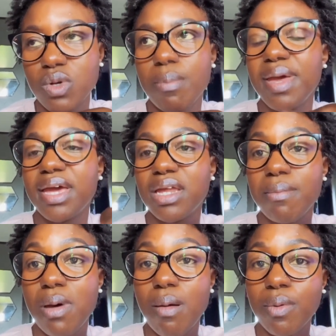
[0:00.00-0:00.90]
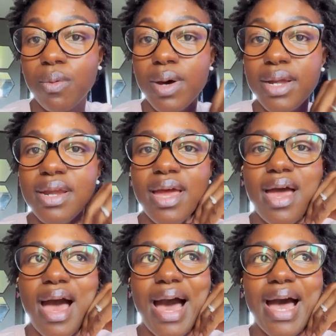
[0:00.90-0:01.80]
a pink and a purple one,
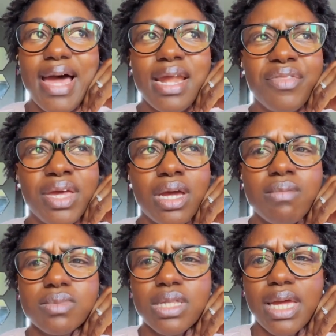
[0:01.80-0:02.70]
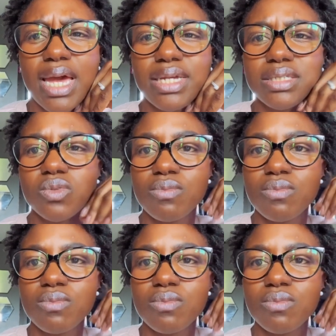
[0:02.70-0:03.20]
and I think it comes with a case as well.